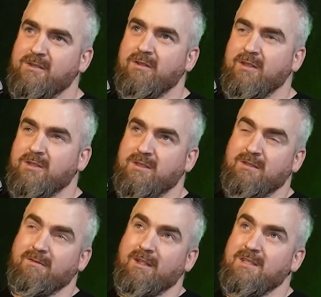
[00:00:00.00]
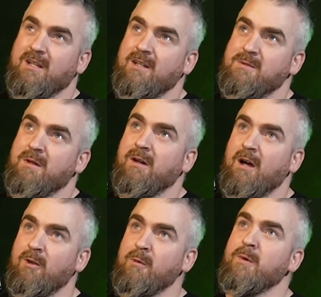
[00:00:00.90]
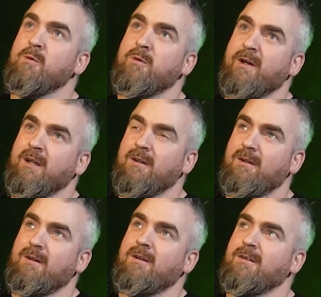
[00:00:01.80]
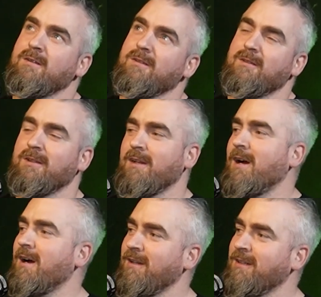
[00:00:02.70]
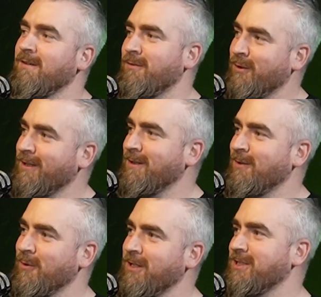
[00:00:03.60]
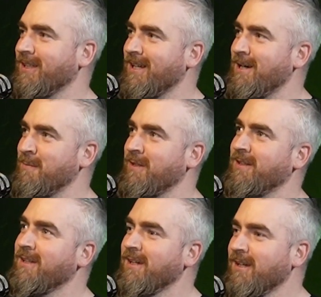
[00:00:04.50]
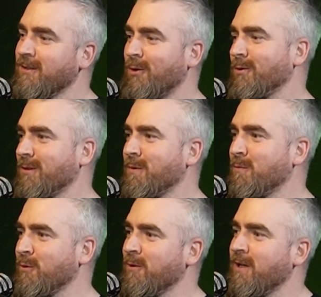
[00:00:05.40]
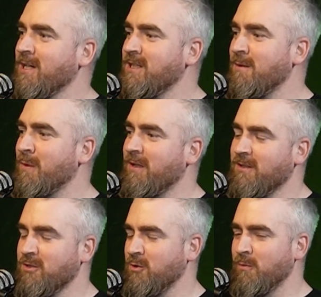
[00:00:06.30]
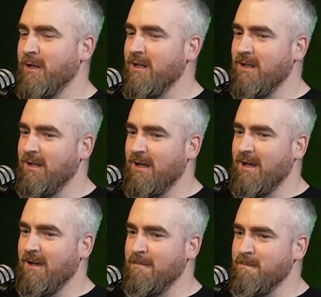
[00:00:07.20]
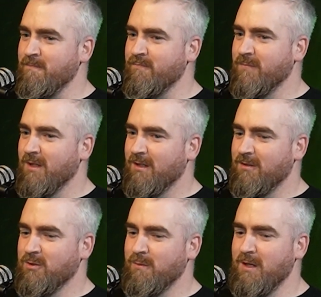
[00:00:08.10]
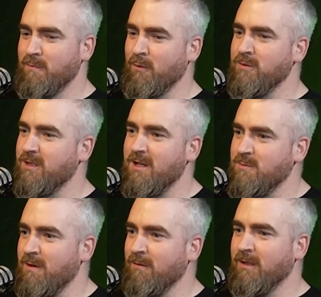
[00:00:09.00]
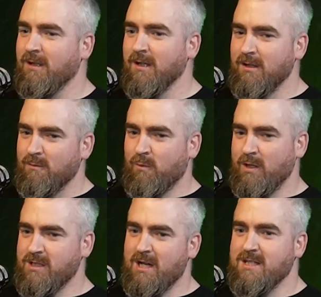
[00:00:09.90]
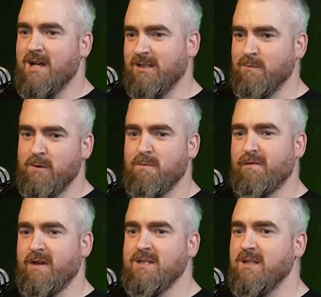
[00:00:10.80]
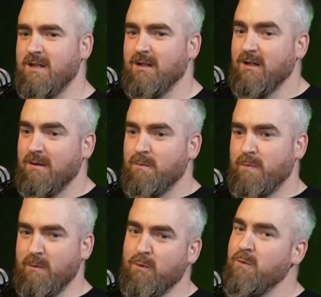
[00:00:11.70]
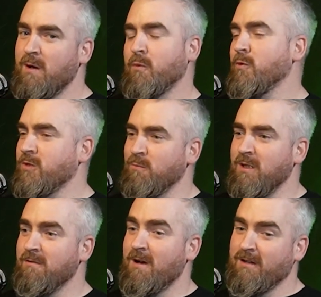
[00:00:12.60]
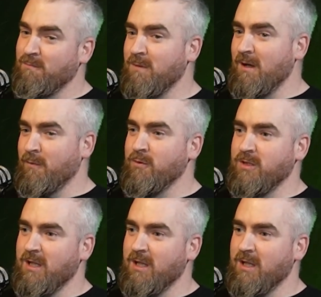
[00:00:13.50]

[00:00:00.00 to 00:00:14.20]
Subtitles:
it's really silly as well. Like, a lot of people think, oh, look at that idiot fucking on Instagram and talking to people and all the rest of it. But there's so many pros to it as well. Like 100%. Once I started putting my face to it, people were approaching me rather than me approaching